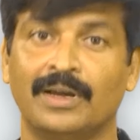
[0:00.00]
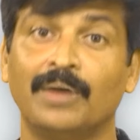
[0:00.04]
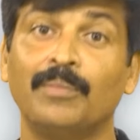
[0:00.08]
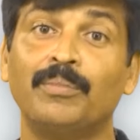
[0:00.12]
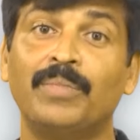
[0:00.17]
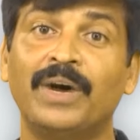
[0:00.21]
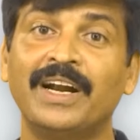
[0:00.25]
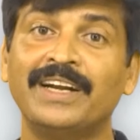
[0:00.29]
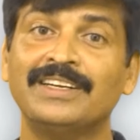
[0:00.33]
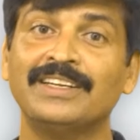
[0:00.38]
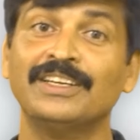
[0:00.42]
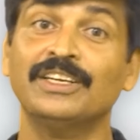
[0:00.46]

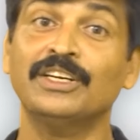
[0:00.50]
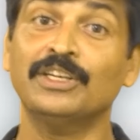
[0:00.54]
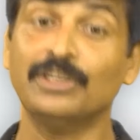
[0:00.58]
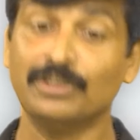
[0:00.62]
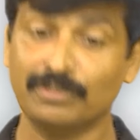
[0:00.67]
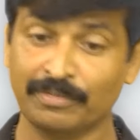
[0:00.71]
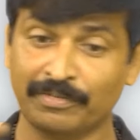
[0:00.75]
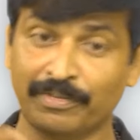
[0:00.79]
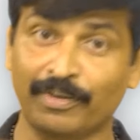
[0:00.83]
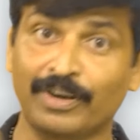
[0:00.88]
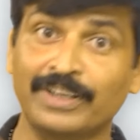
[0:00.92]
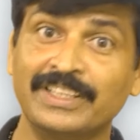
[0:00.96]

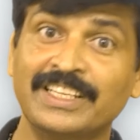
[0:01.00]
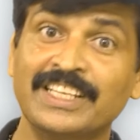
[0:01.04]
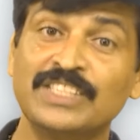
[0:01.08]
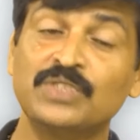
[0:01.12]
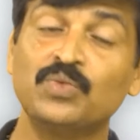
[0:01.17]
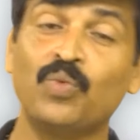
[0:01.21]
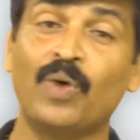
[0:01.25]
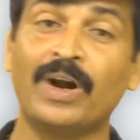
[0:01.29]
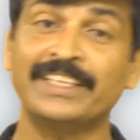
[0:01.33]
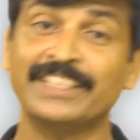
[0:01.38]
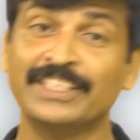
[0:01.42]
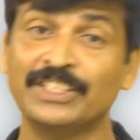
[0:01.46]
But for this
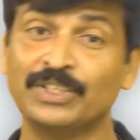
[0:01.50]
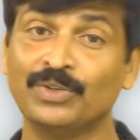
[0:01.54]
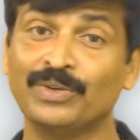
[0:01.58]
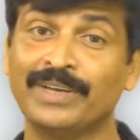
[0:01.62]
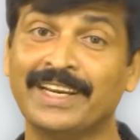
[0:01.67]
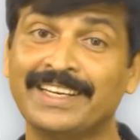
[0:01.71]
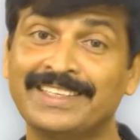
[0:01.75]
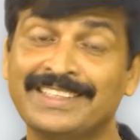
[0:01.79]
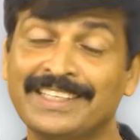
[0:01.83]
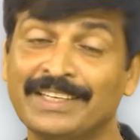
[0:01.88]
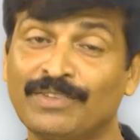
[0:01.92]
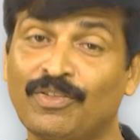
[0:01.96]
water to
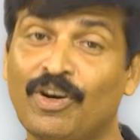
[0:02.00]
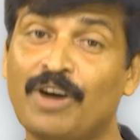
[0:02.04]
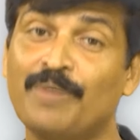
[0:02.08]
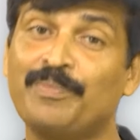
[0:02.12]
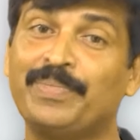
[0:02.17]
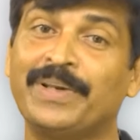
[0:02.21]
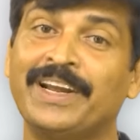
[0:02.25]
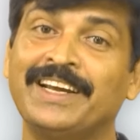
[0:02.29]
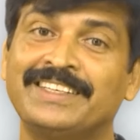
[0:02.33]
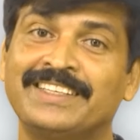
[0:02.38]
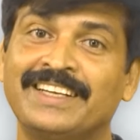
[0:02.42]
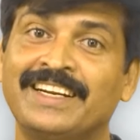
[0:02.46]
get
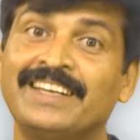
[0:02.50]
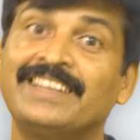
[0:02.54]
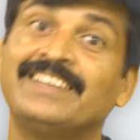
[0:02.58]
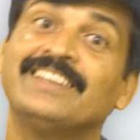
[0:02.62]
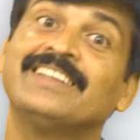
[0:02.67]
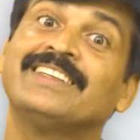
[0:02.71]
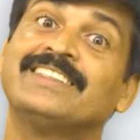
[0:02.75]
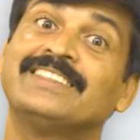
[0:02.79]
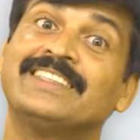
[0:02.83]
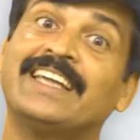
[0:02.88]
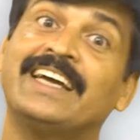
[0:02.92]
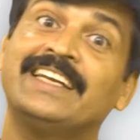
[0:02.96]

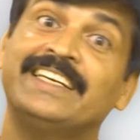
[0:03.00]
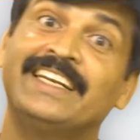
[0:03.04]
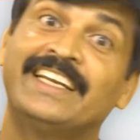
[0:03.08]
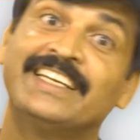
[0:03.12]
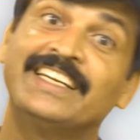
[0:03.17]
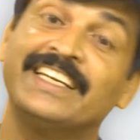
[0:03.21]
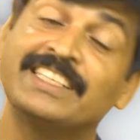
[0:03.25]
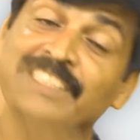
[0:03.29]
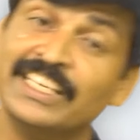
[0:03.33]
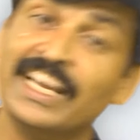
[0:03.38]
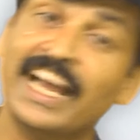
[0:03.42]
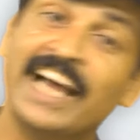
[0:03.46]
evaporated, that
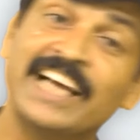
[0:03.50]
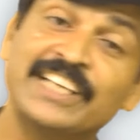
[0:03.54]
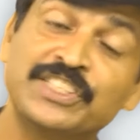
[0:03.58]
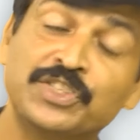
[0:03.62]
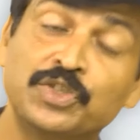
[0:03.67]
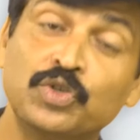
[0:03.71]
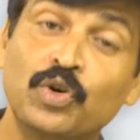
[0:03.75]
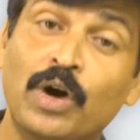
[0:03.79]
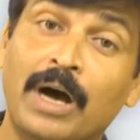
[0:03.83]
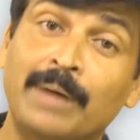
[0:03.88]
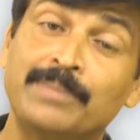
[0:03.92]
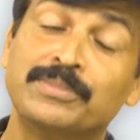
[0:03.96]
energy has
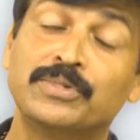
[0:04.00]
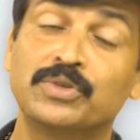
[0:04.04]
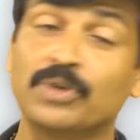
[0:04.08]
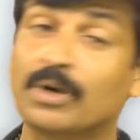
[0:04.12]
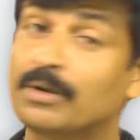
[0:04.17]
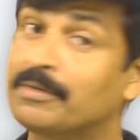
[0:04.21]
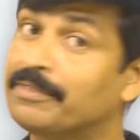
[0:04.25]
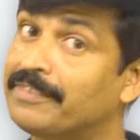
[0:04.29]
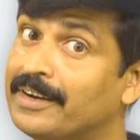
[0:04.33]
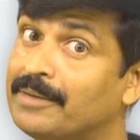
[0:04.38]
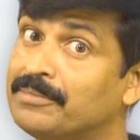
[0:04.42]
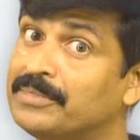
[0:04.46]
to
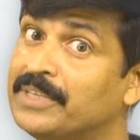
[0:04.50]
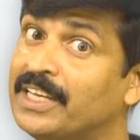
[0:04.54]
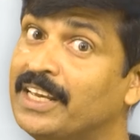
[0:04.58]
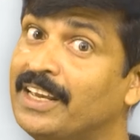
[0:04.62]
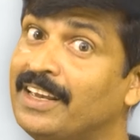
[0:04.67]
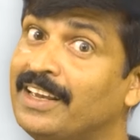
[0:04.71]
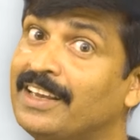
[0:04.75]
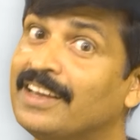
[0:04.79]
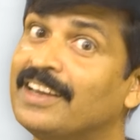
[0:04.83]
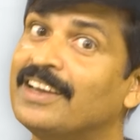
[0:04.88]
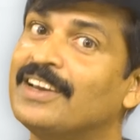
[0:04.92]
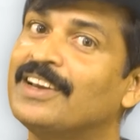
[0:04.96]
absorb from
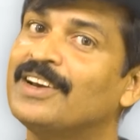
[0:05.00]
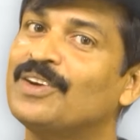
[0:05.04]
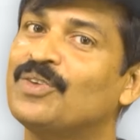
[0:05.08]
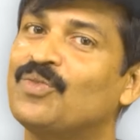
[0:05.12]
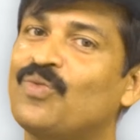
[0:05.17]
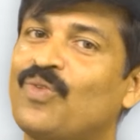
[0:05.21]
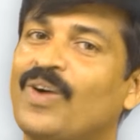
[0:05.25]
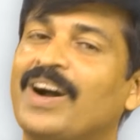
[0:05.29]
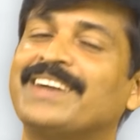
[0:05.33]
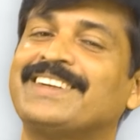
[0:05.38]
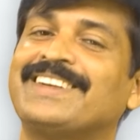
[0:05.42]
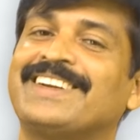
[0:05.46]
the
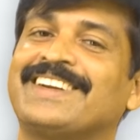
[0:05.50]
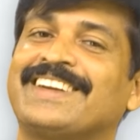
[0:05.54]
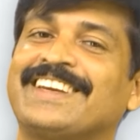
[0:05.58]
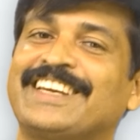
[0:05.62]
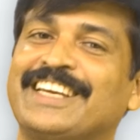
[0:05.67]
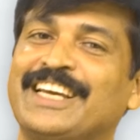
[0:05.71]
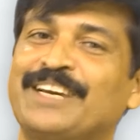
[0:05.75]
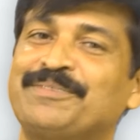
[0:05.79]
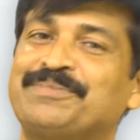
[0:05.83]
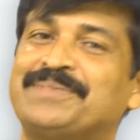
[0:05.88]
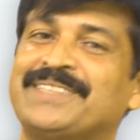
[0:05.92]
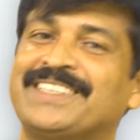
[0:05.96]
water
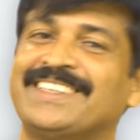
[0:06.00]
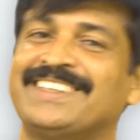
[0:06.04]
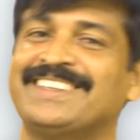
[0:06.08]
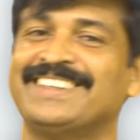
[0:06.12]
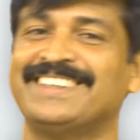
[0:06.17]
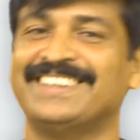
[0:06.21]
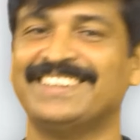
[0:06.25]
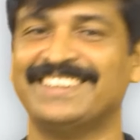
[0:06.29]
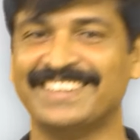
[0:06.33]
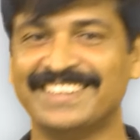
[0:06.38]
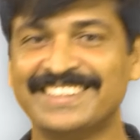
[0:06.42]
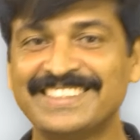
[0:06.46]
kept
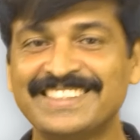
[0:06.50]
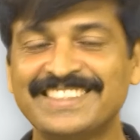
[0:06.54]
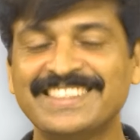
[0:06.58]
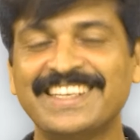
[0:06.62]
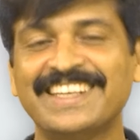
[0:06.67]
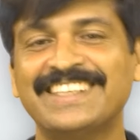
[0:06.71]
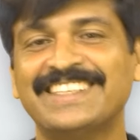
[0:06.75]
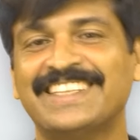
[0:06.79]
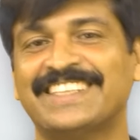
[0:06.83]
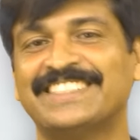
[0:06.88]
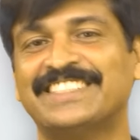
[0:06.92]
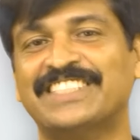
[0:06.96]

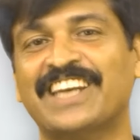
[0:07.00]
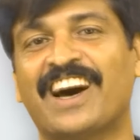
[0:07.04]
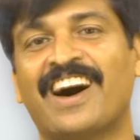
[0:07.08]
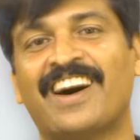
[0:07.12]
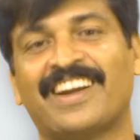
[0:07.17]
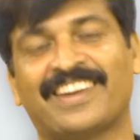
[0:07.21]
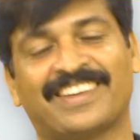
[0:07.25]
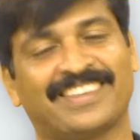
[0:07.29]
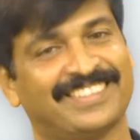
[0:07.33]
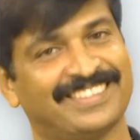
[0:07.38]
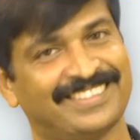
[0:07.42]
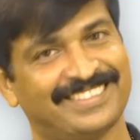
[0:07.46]
inside the
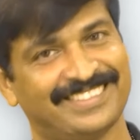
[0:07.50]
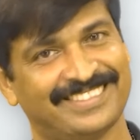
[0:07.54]
jar.